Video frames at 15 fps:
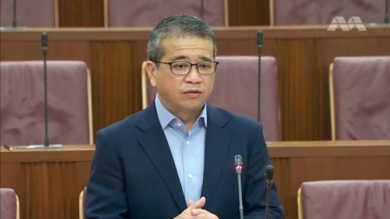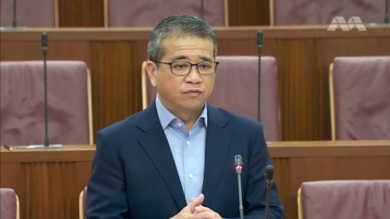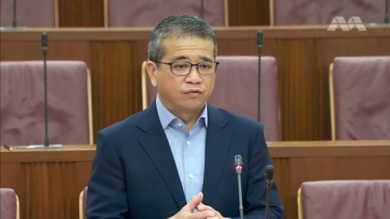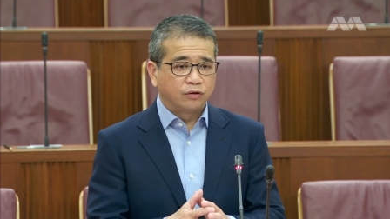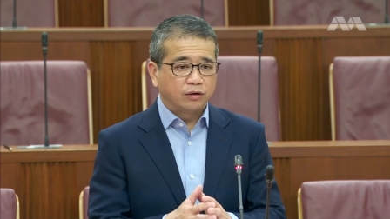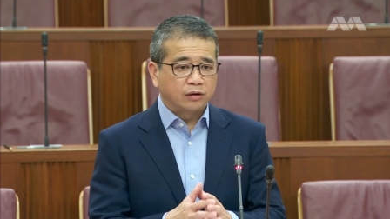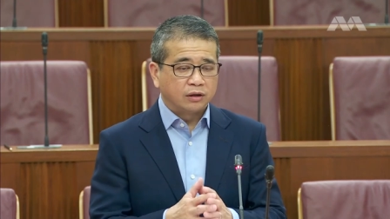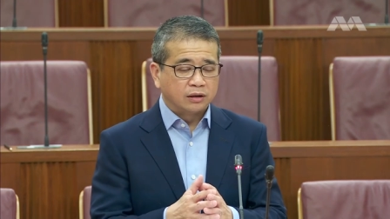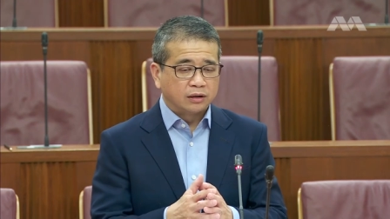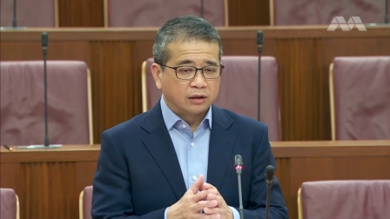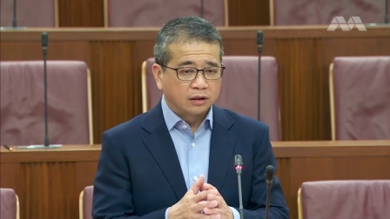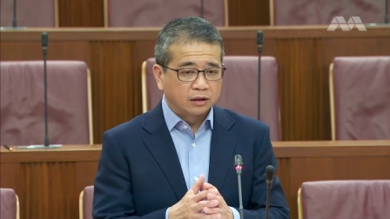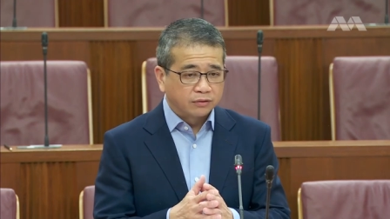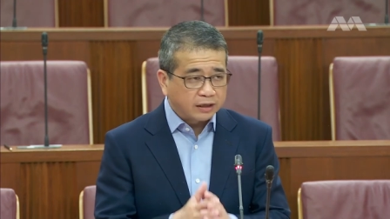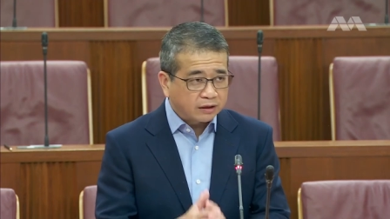for
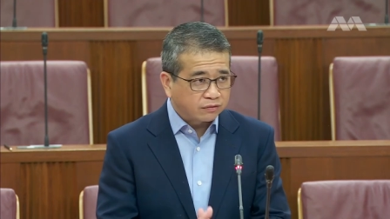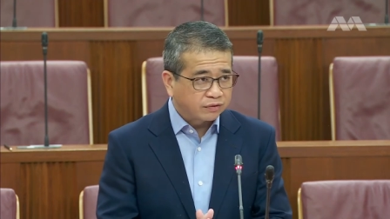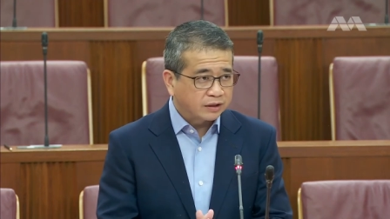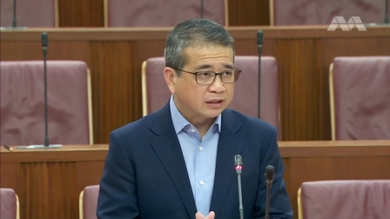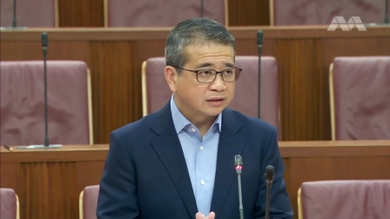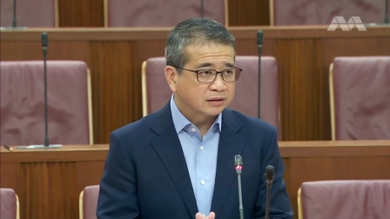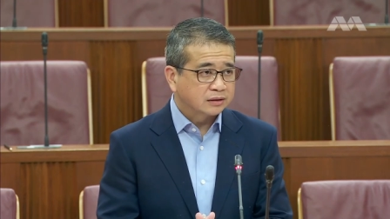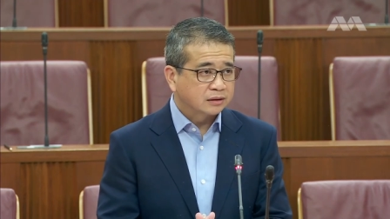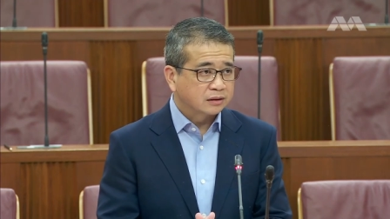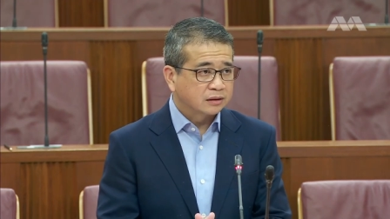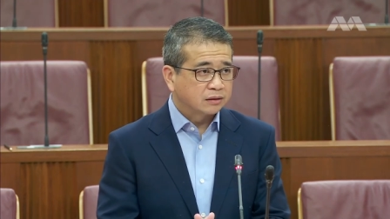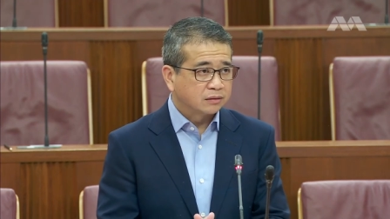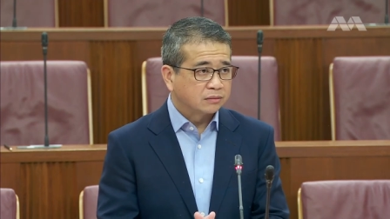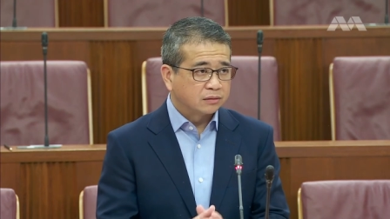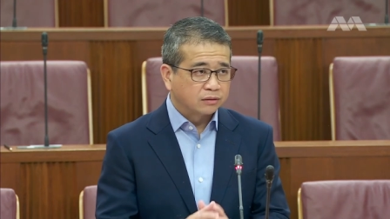agreed fees,
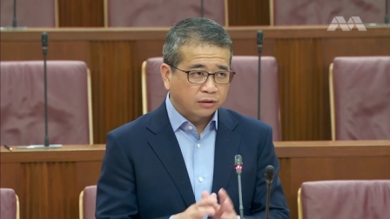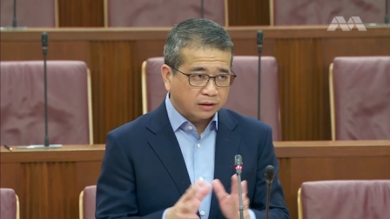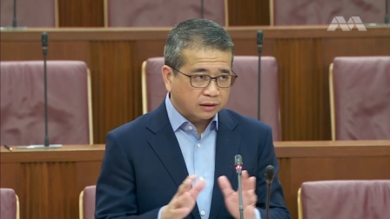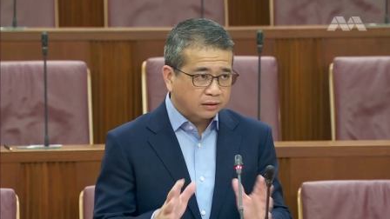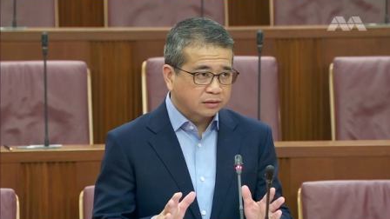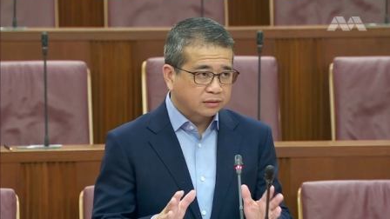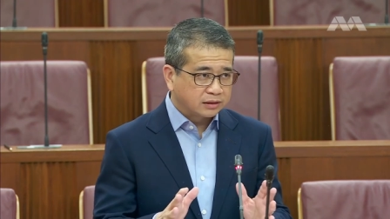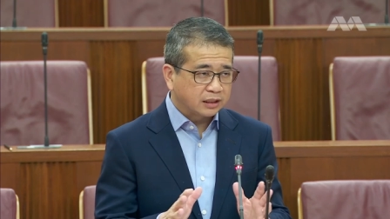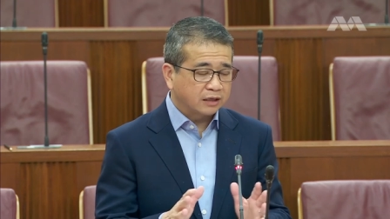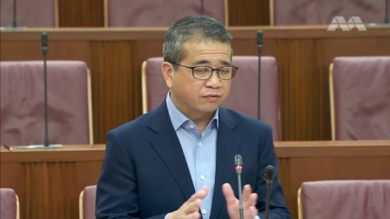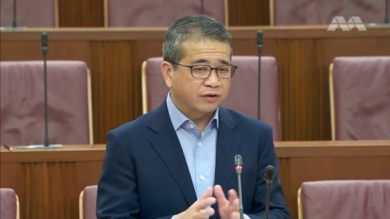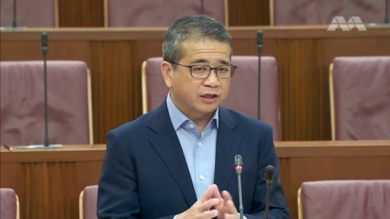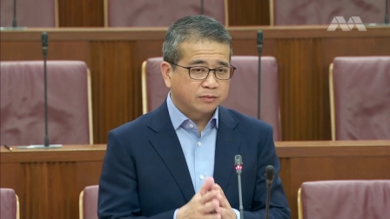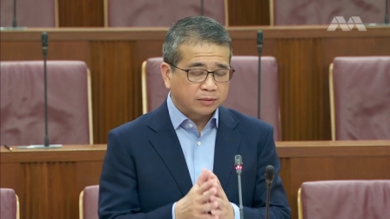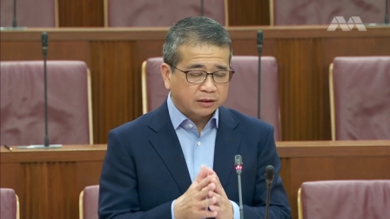not
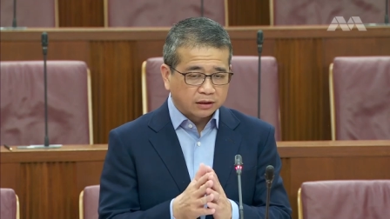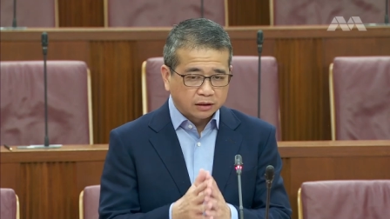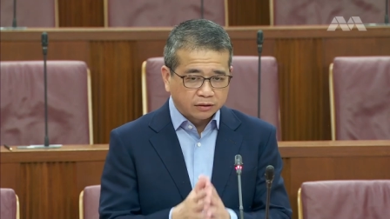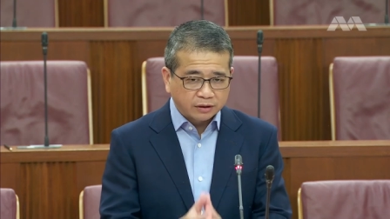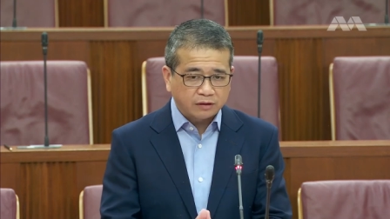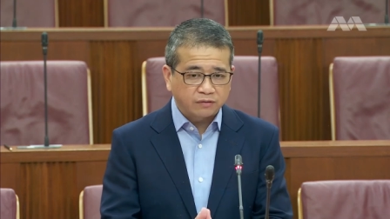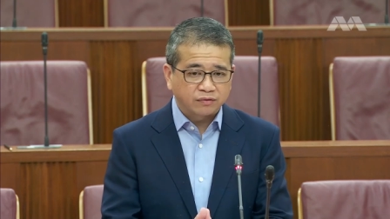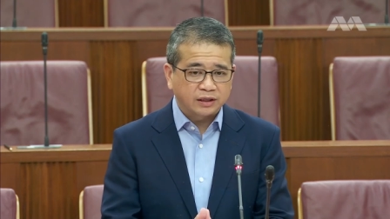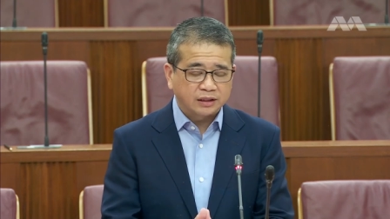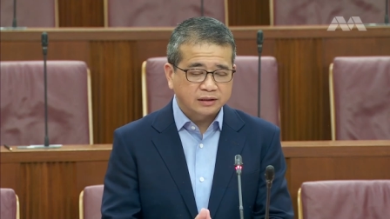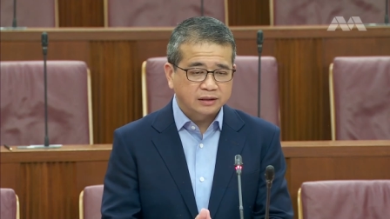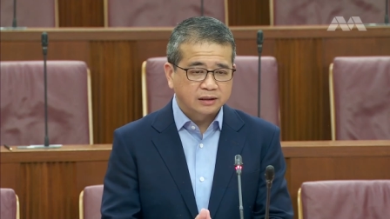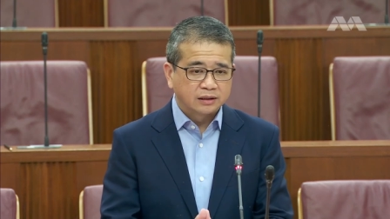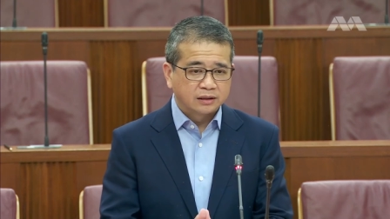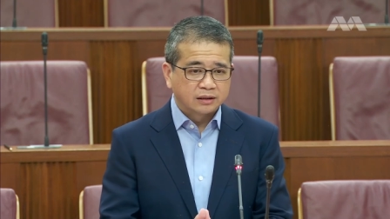CFAs, but agreed
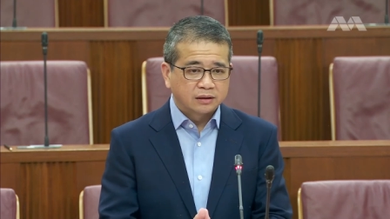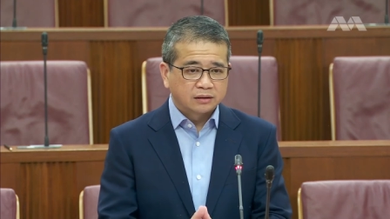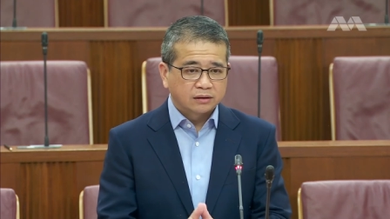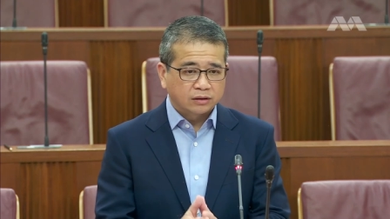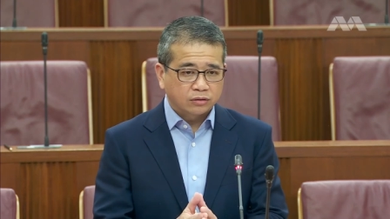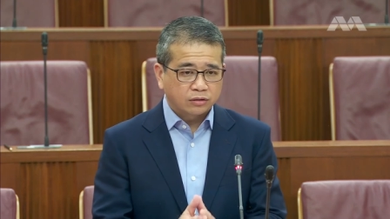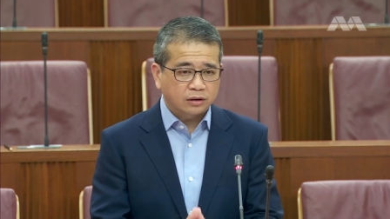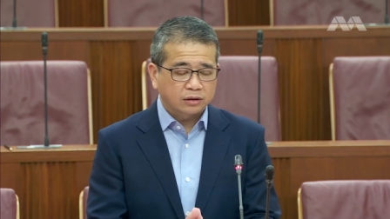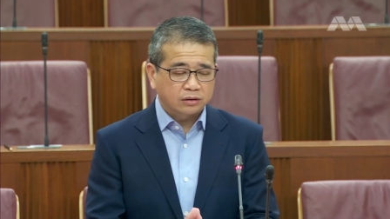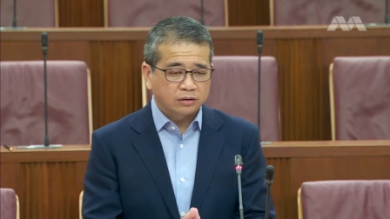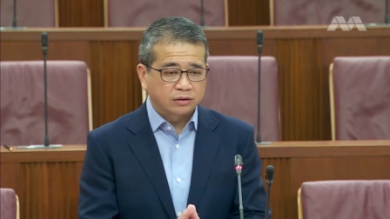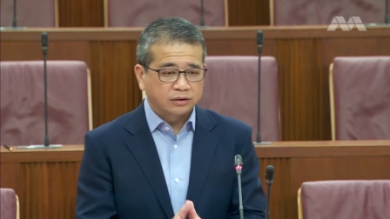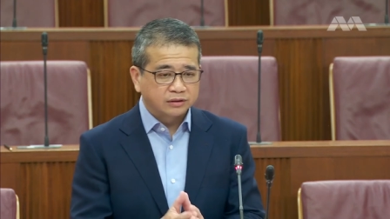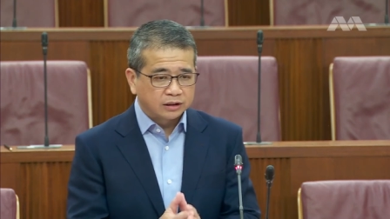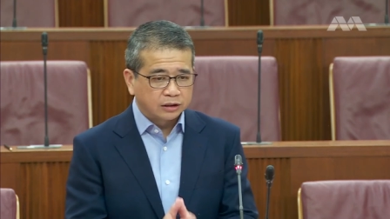fees, the
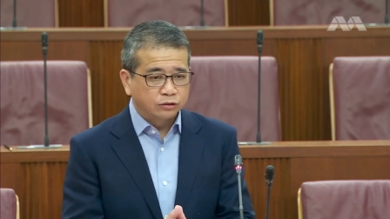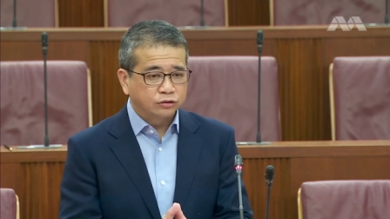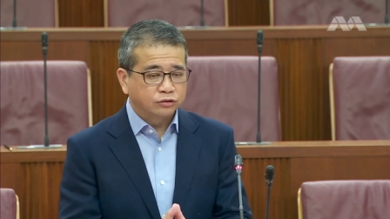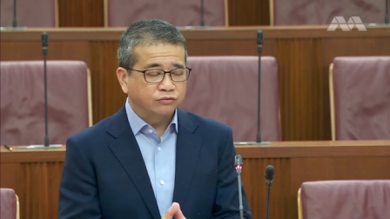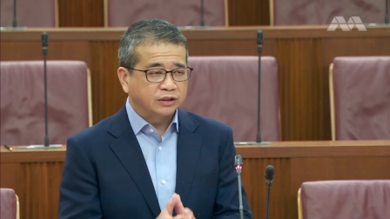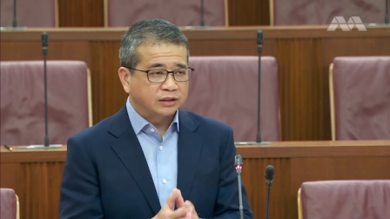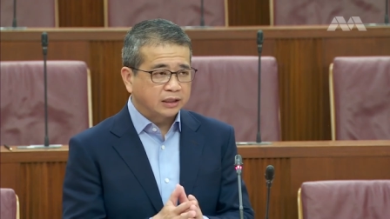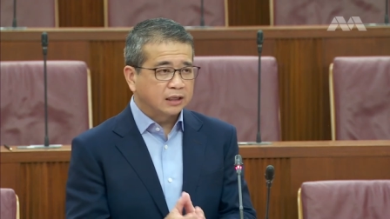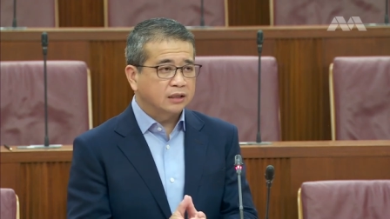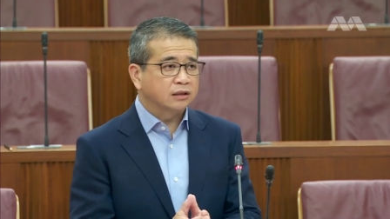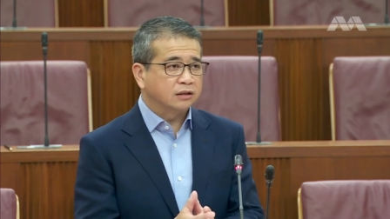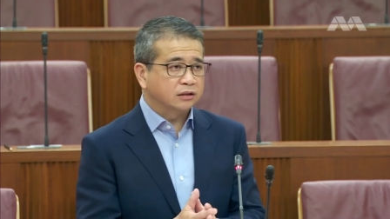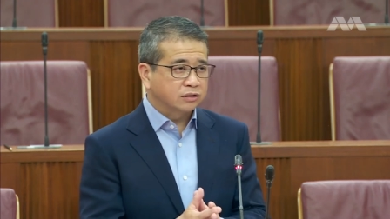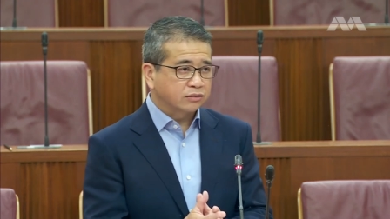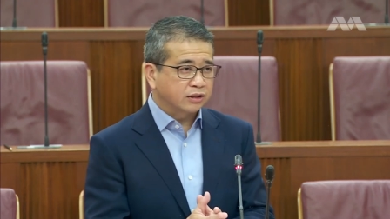court continues to retain a
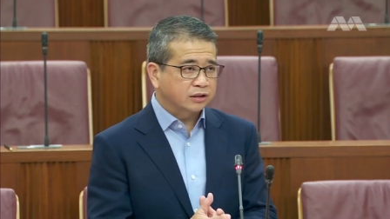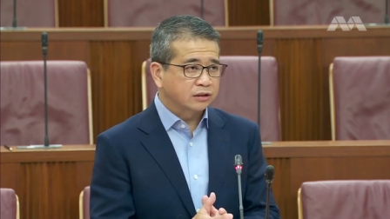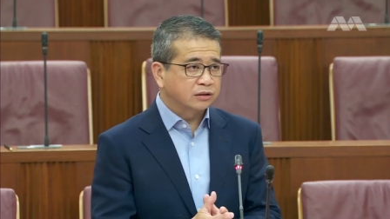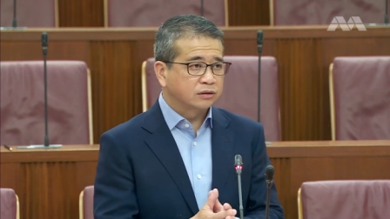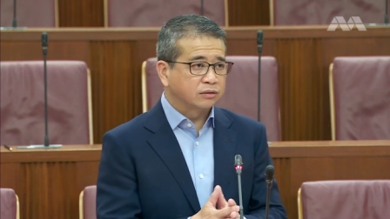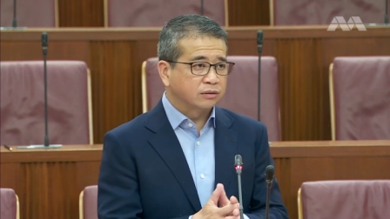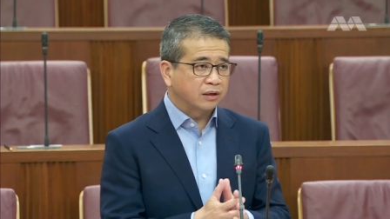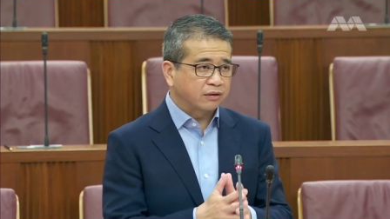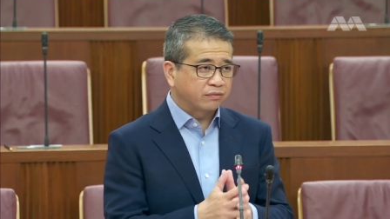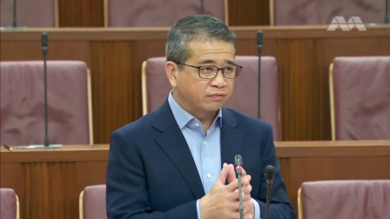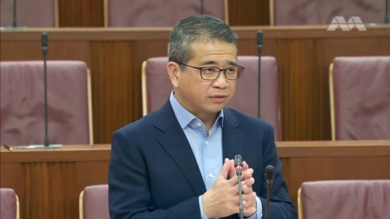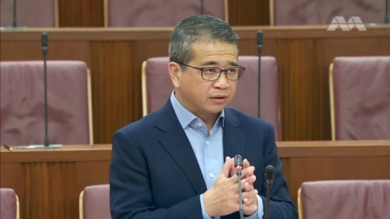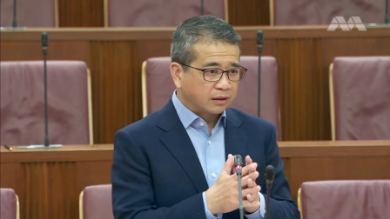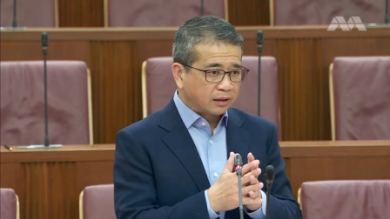discretion to have